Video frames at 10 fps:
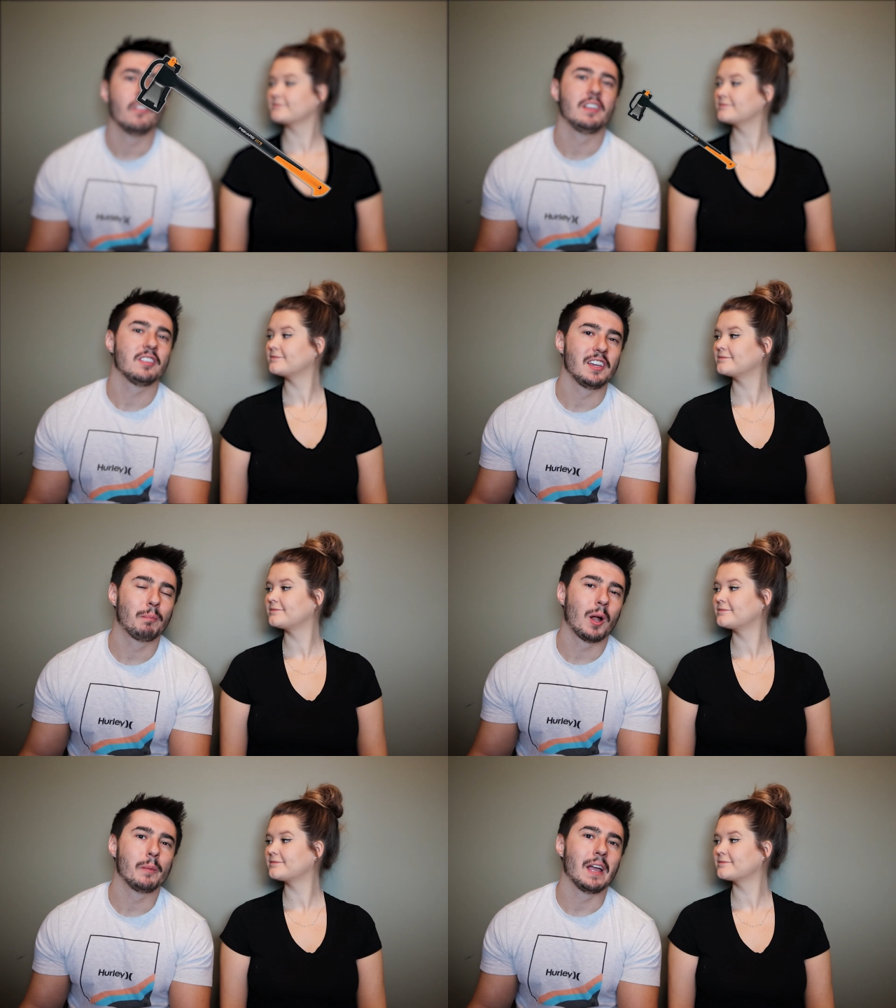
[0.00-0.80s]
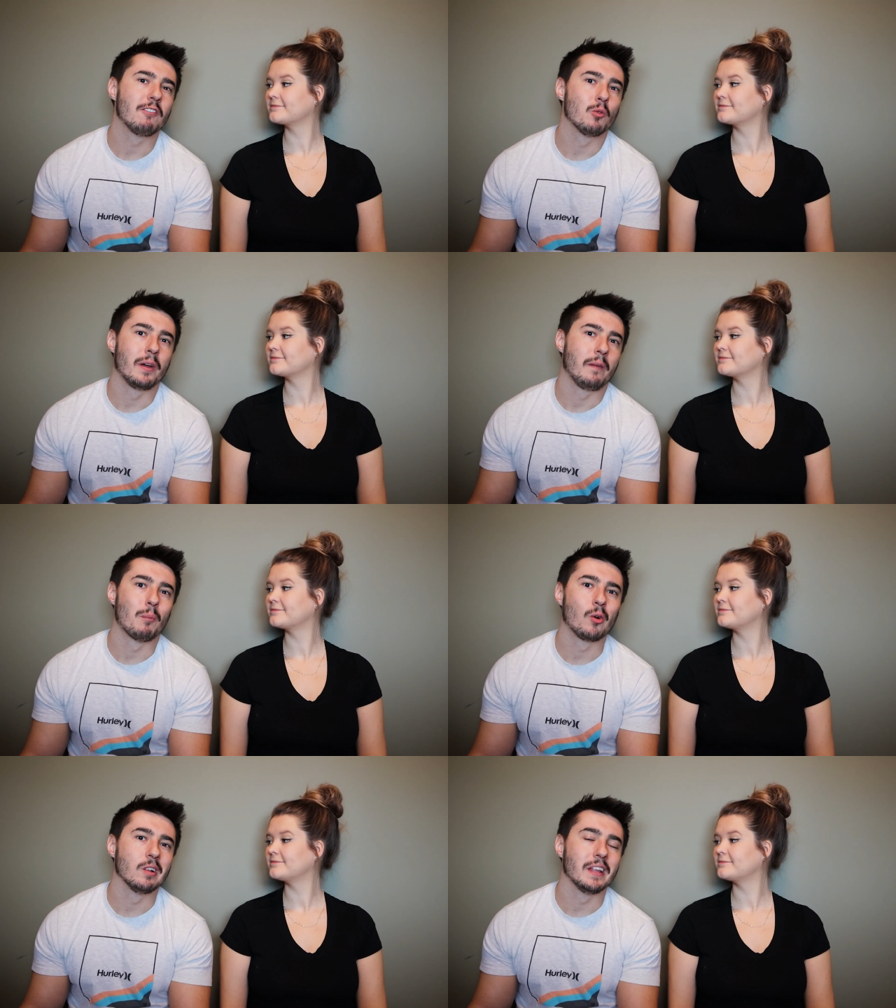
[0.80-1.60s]
Speaker 1: Obviously, probably
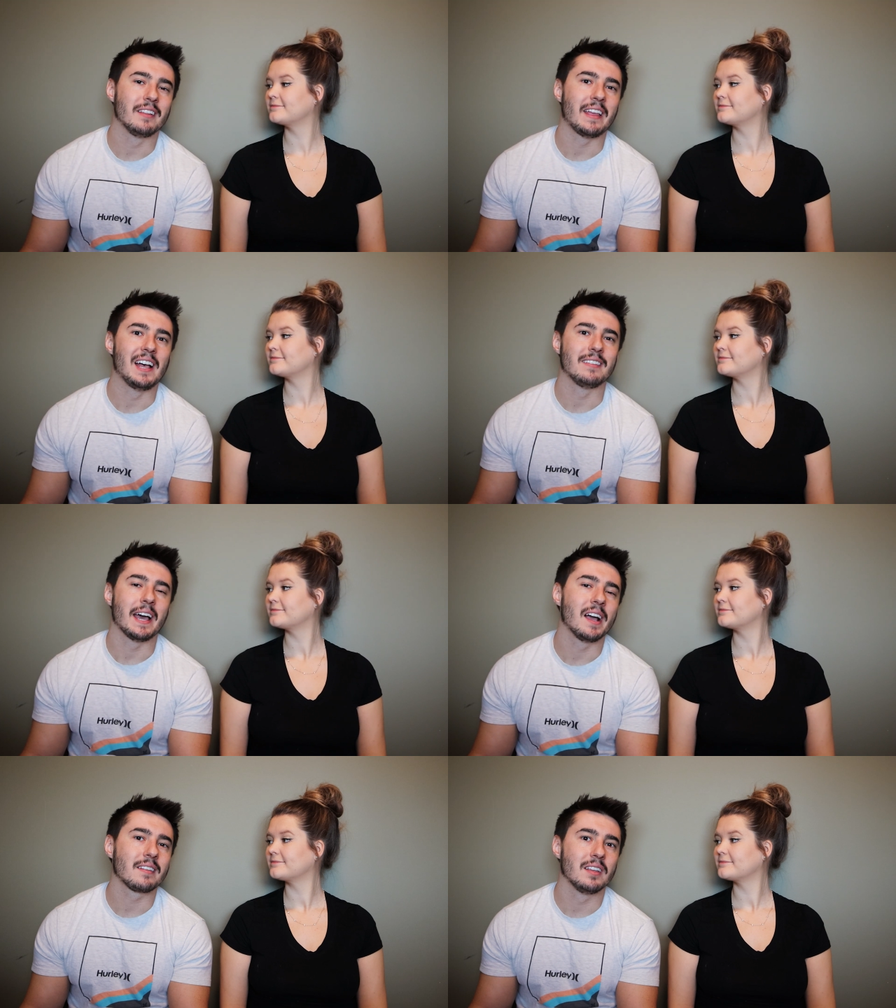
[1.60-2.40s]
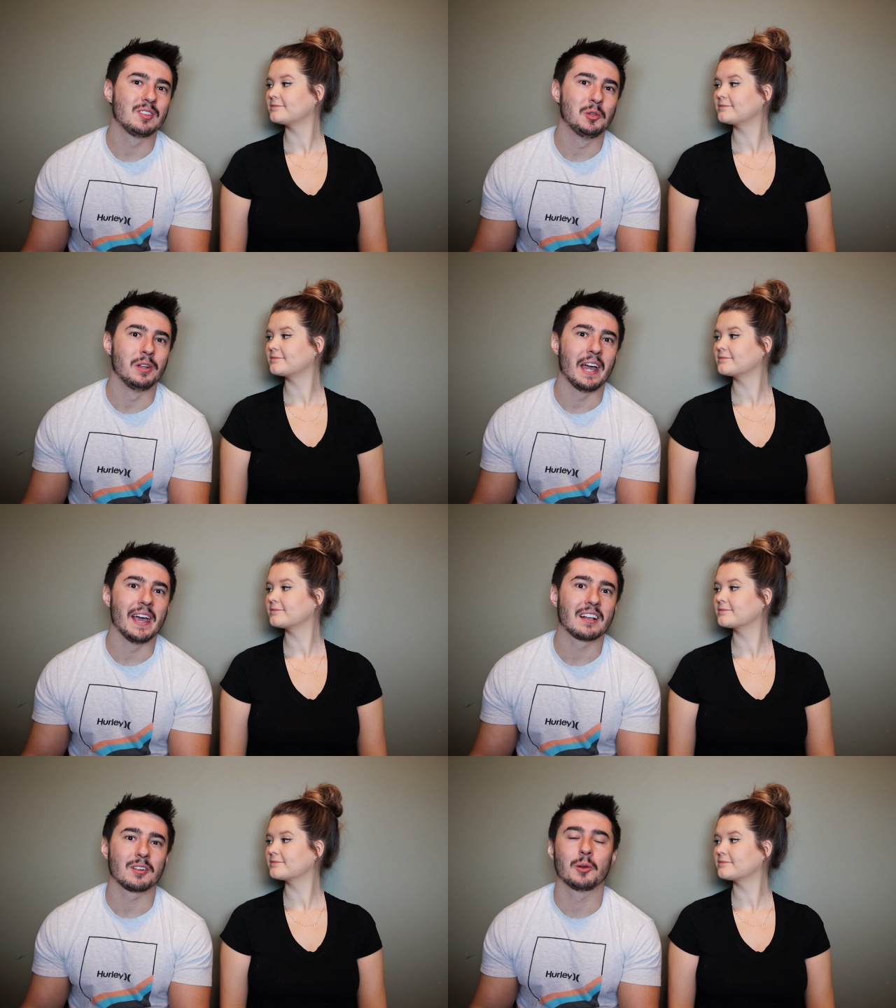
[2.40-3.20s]
everyone more or less has access to an
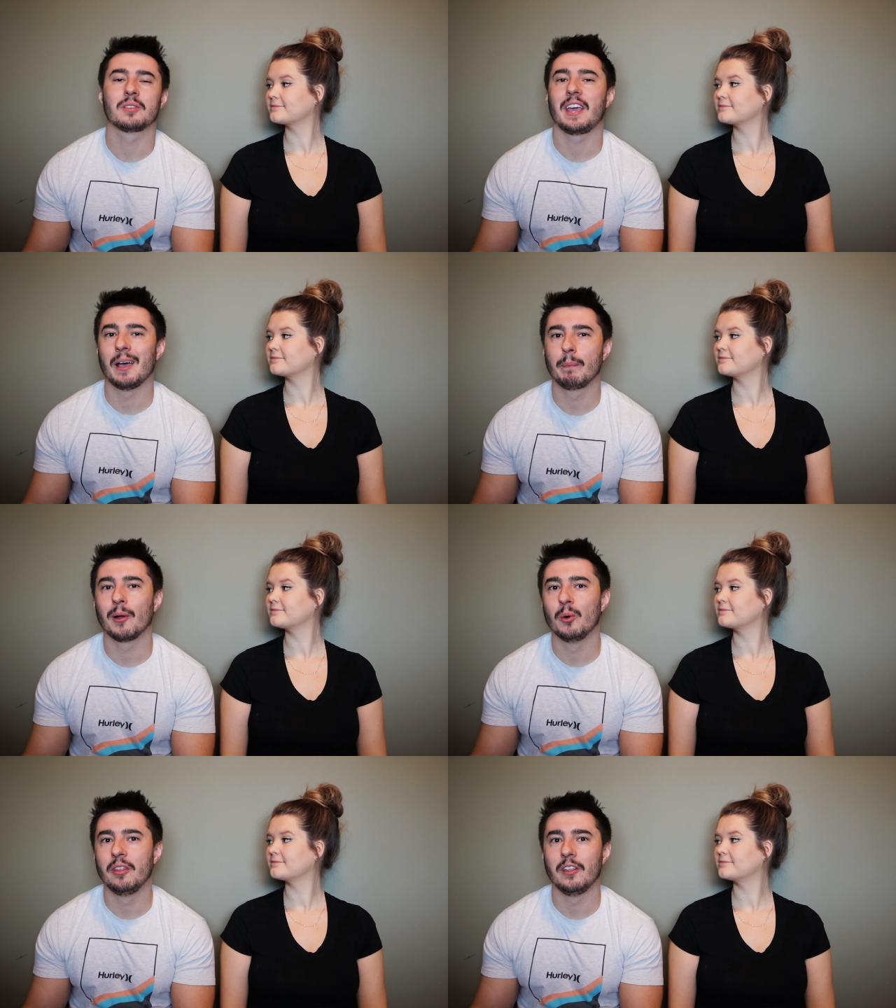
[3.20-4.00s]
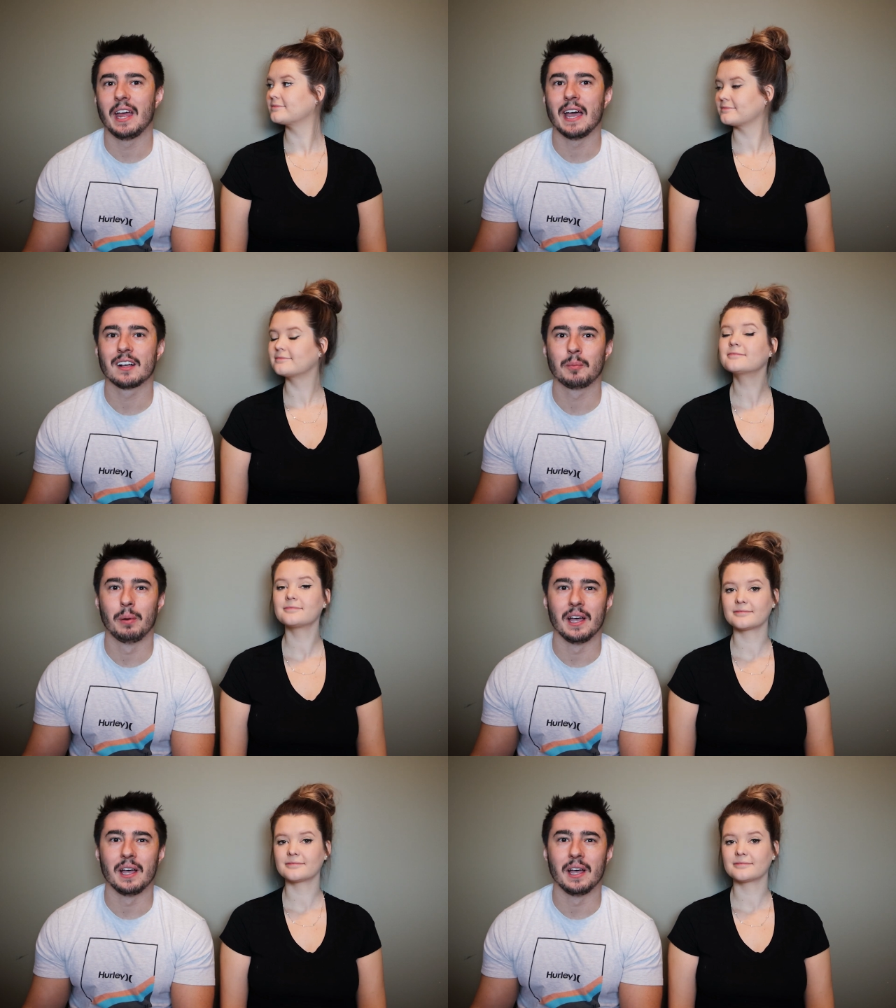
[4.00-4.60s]
axe or goes camping with an axe,